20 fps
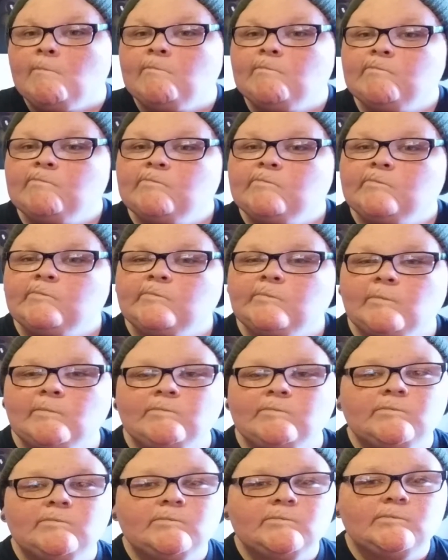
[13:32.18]

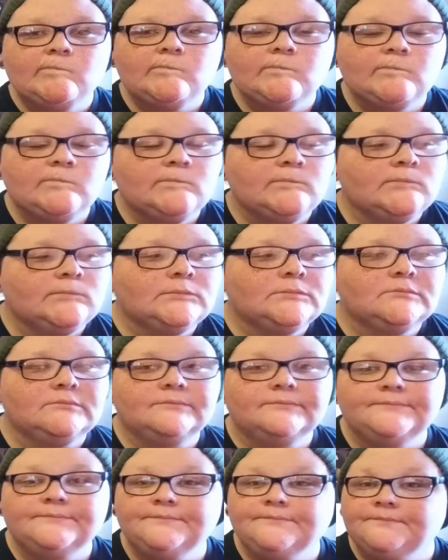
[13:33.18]

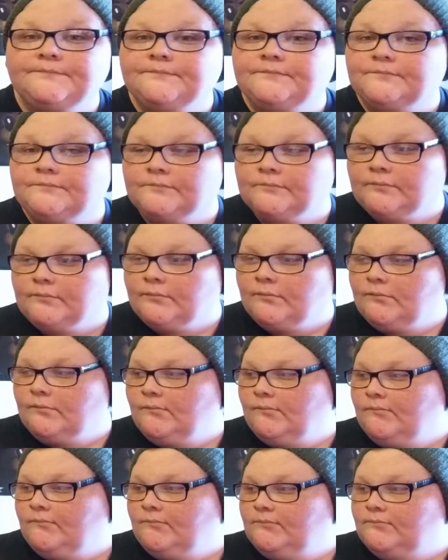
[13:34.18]

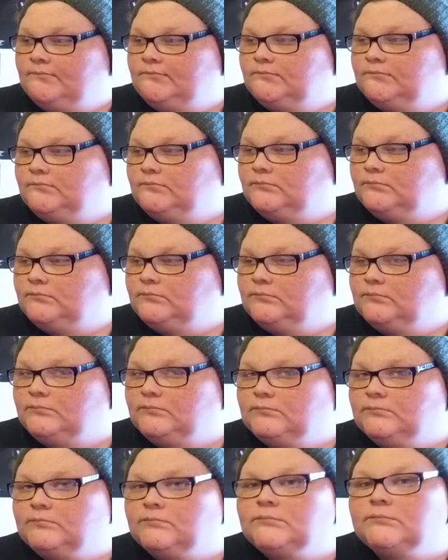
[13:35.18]

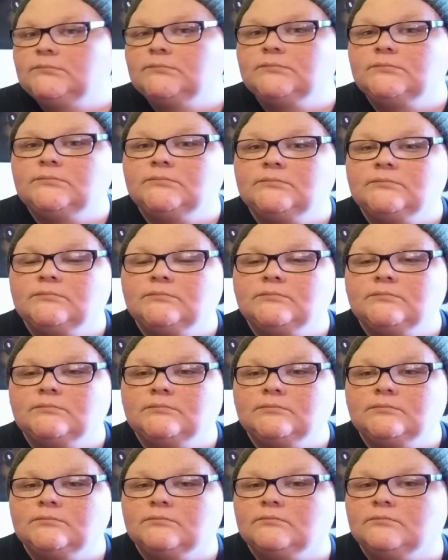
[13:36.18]

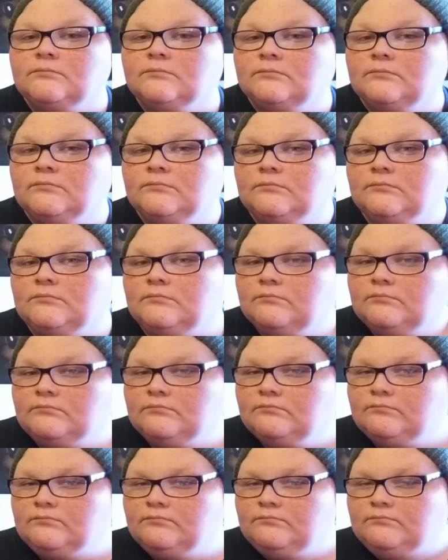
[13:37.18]

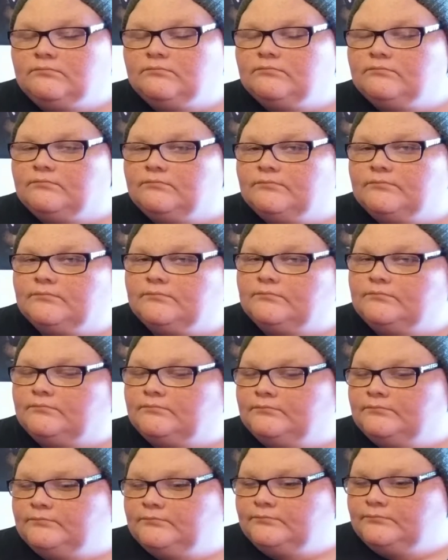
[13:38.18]

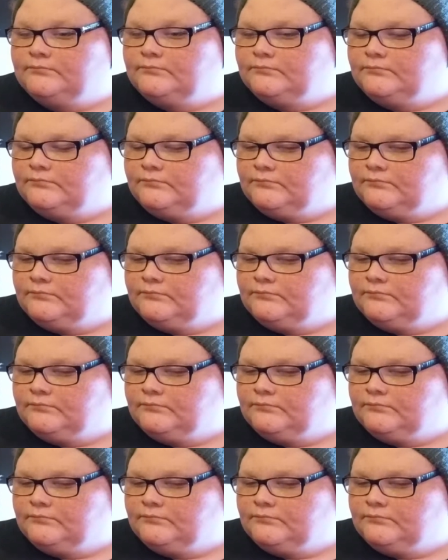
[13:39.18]
The person shown says nothing.